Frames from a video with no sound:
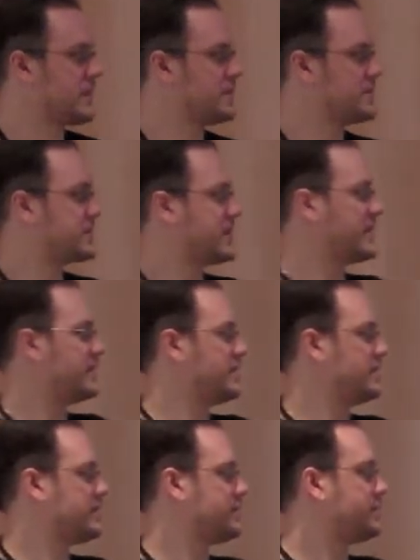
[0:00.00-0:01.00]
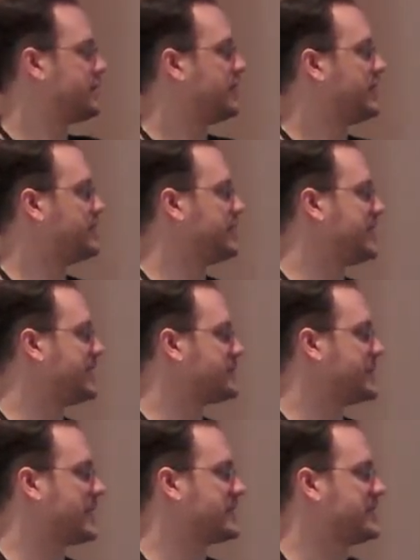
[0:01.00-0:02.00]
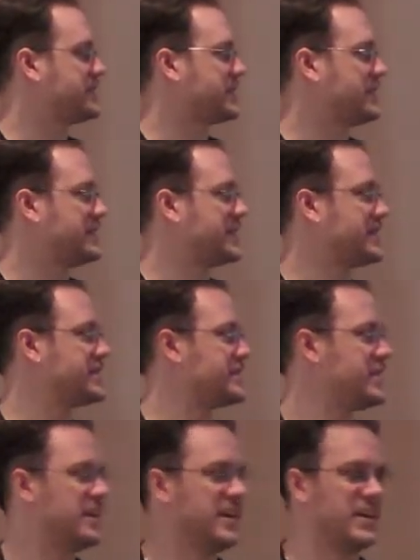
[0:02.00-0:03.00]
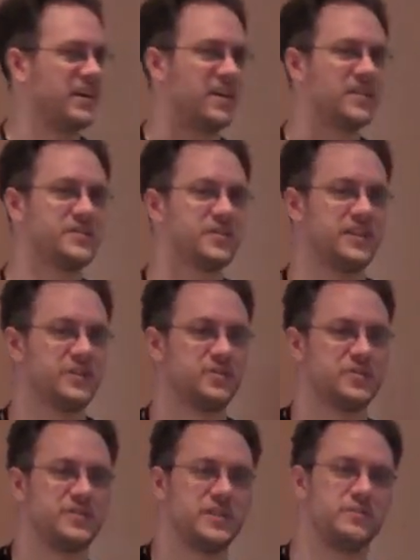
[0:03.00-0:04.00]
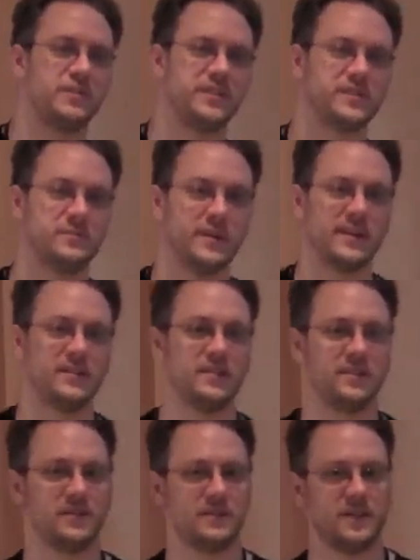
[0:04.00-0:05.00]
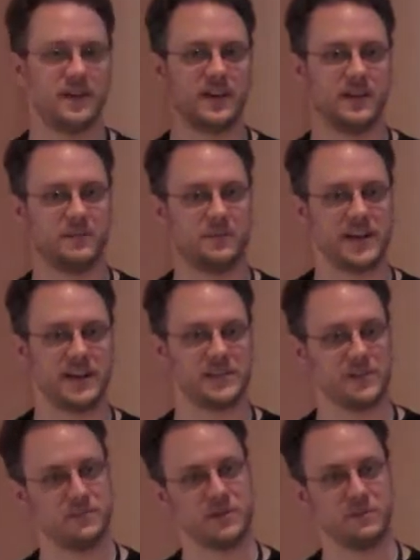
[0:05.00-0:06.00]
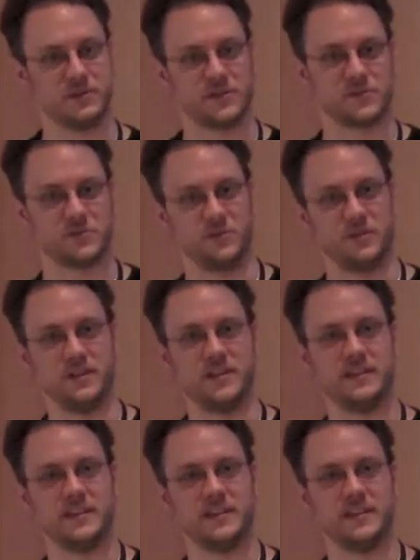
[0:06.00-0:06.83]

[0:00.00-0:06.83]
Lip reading: Second point with this, passing the Turing test. Art's interesting when it's made by something with a soul.